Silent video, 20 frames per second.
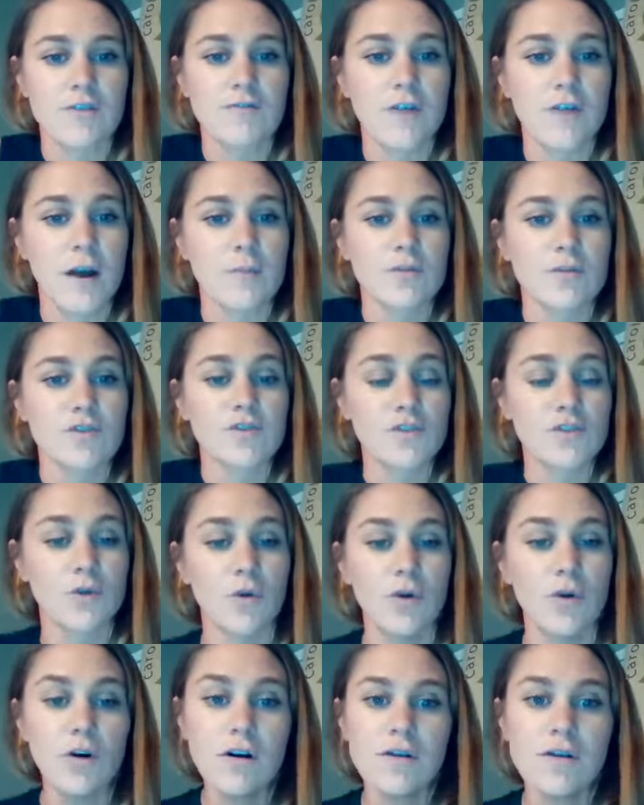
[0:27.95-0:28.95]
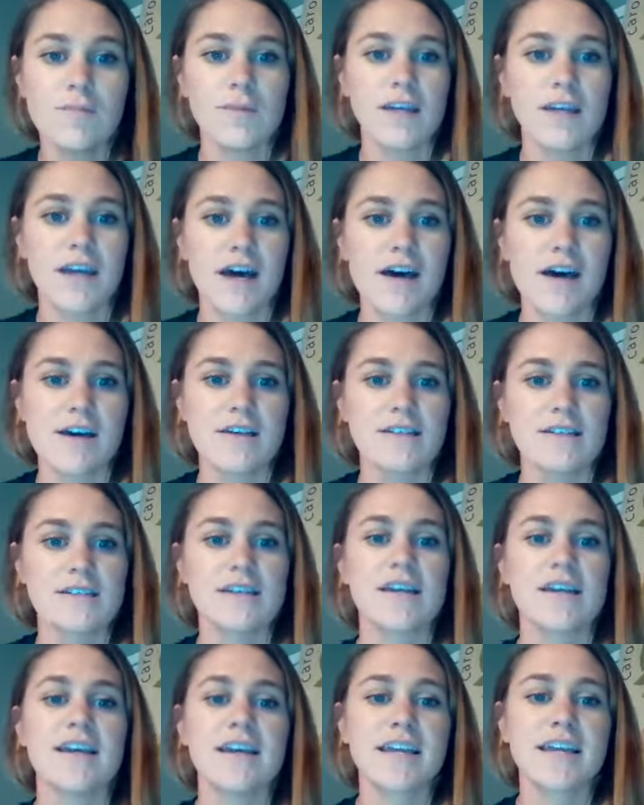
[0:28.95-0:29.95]
Farm to School,
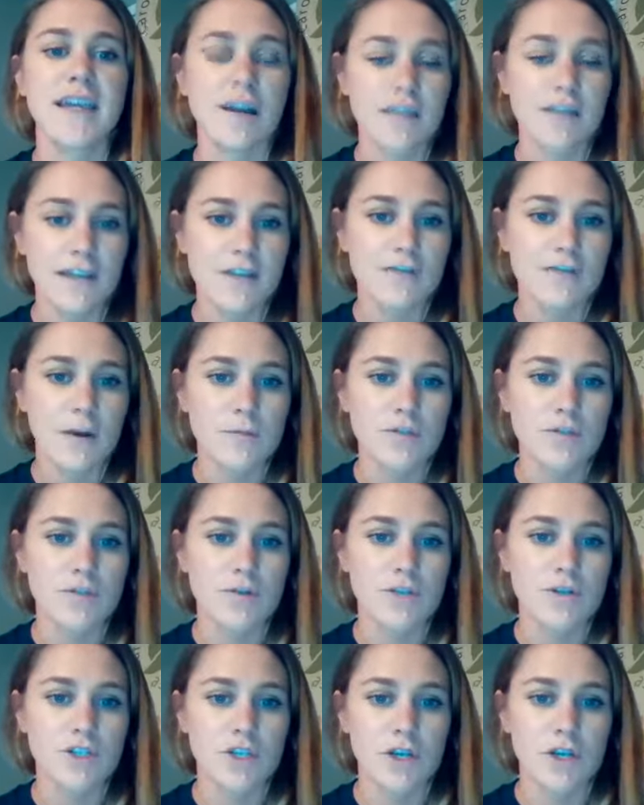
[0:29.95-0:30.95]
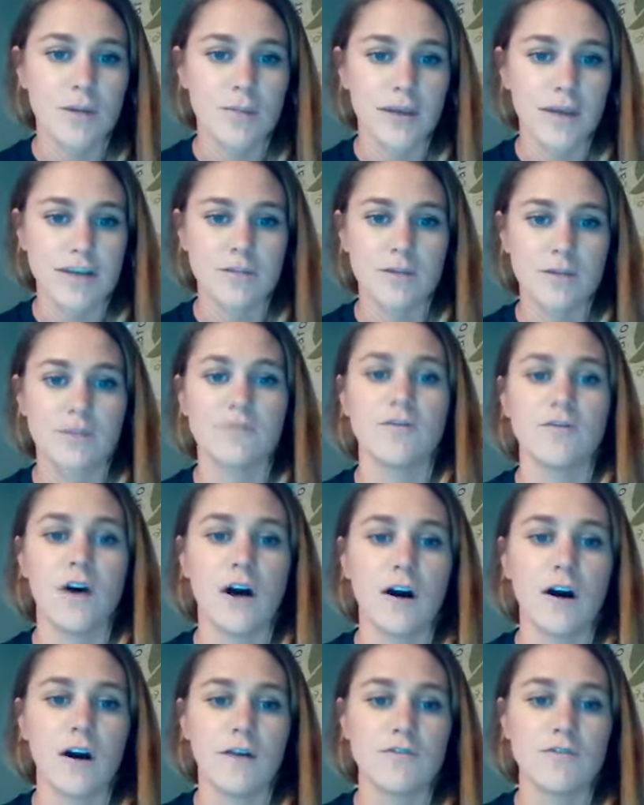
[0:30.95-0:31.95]
because Carolina Farm Stewardship has been
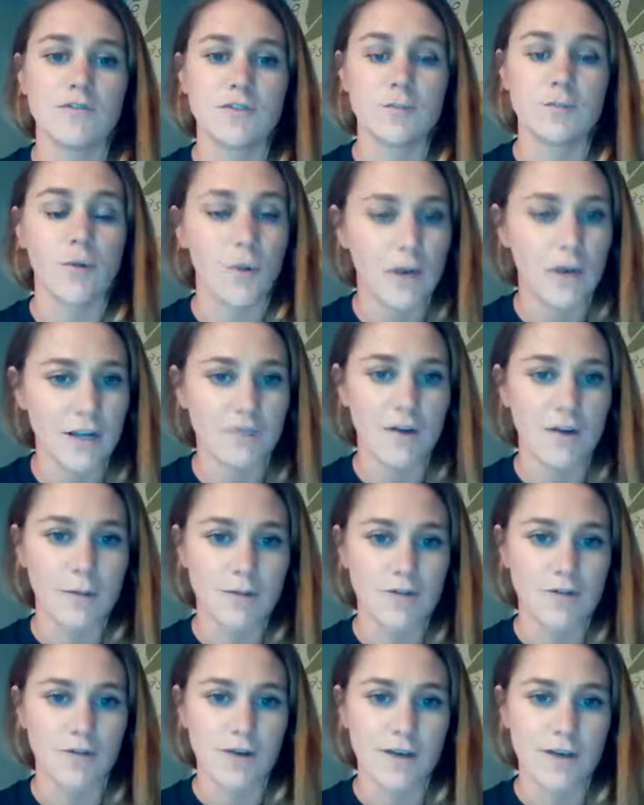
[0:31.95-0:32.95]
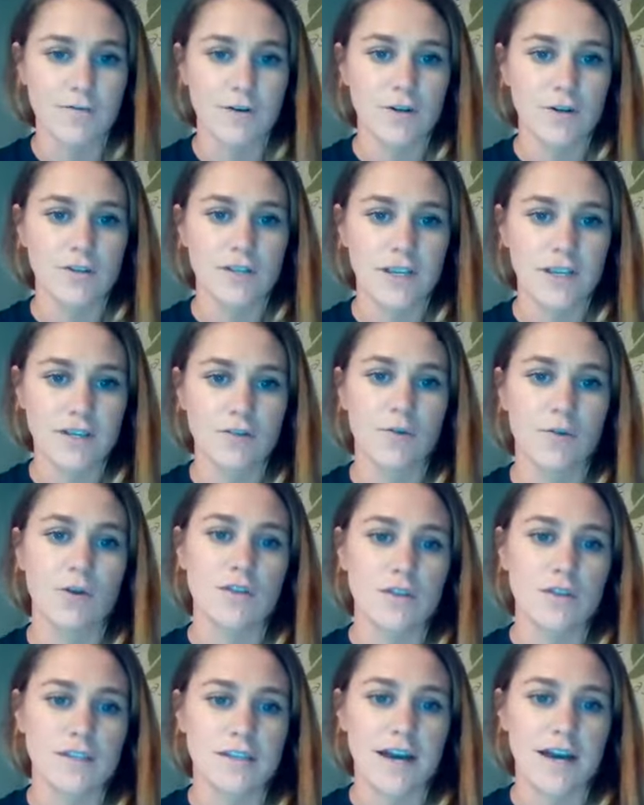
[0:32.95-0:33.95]
involved supporting farm to school efforts in North
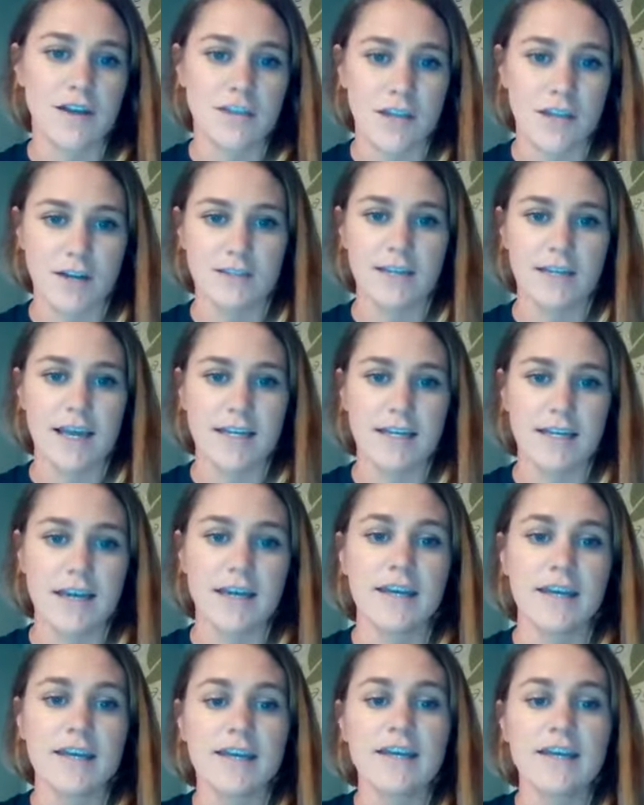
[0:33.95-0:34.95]
and South Carolina